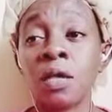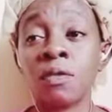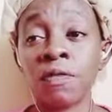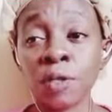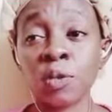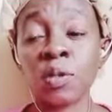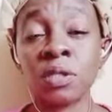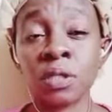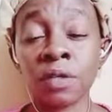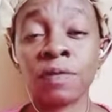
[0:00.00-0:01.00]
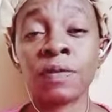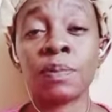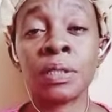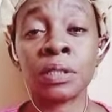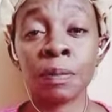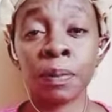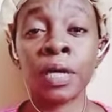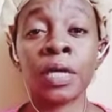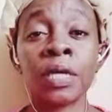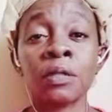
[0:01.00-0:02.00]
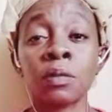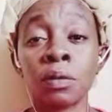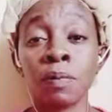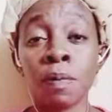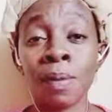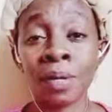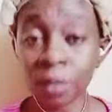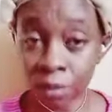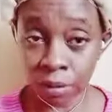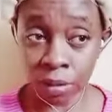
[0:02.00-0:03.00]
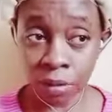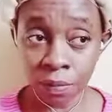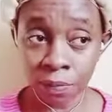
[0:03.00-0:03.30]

the factories that have been supplying us with medicine,